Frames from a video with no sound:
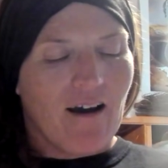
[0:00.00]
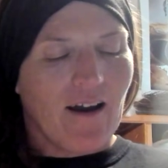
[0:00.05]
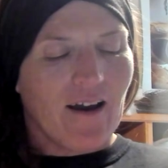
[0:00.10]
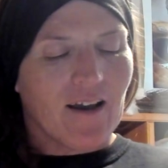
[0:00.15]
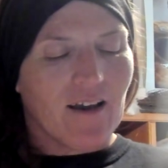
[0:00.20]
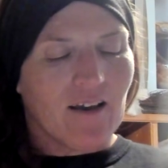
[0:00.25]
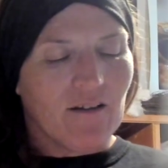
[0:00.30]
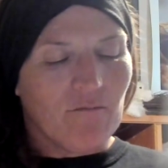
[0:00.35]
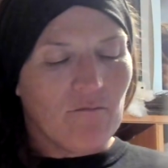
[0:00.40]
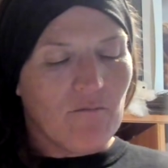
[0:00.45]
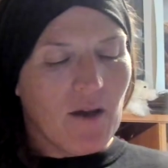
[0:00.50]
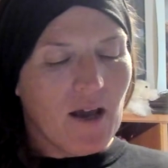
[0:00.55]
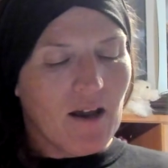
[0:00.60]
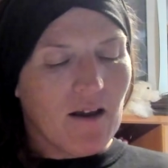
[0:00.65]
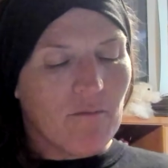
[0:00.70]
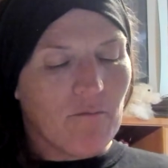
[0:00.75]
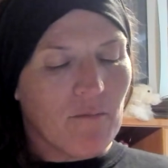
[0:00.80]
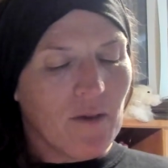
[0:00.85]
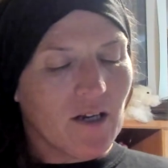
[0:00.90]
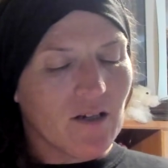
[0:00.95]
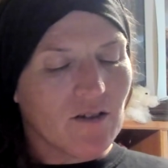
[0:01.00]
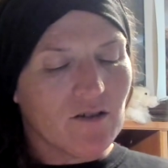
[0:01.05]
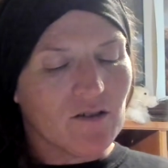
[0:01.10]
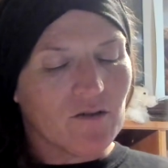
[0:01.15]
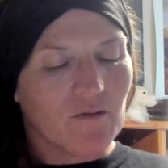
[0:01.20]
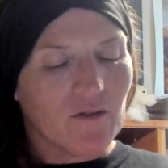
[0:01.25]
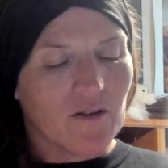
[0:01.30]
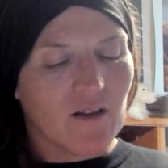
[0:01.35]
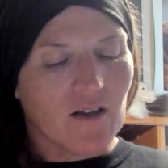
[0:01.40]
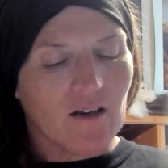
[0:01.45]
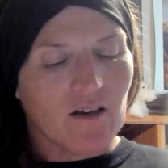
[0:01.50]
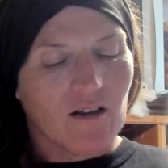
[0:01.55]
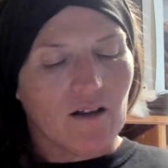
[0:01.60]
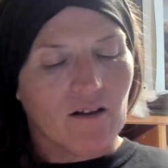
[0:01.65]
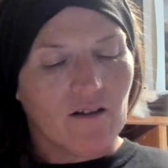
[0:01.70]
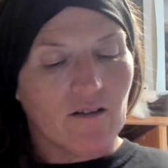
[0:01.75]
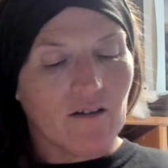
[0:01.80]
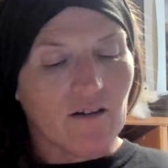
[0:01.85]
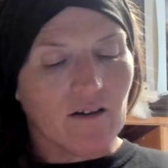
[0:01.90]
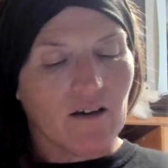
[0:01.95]
I can make pictures with it.
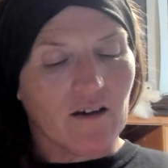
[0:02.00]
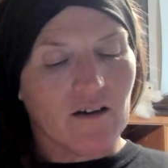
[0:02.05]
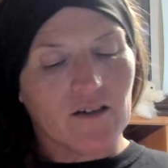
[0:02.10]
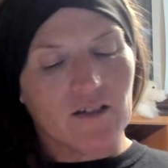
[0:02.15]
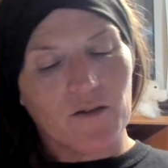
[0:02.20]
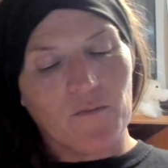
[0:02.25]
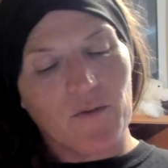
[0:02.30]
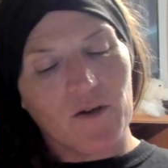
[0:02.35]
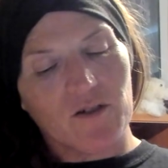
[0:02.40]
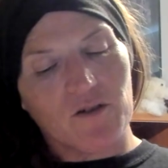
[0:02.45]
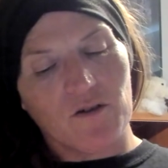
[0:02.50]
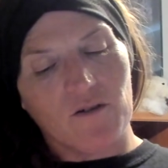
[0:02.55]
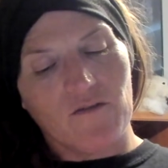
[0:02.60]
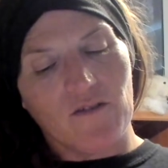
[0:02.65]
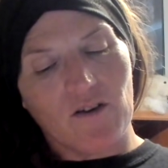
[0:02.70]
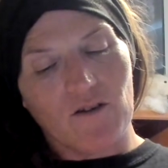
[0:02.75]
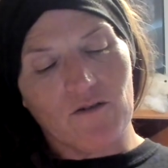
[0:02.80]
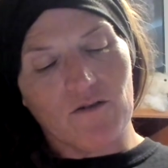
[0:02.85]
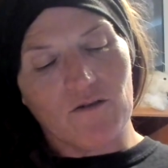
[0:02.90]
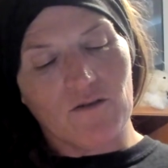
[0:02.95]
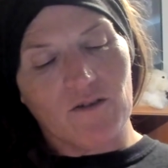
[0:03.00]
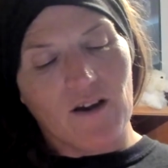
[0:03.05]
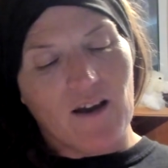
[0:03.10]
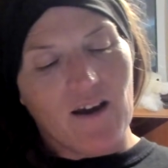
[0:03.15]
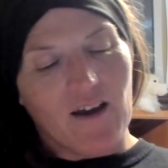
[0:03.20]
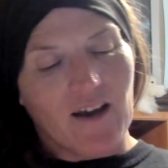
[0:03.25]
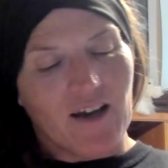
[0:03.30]
Look, here's a picture of you.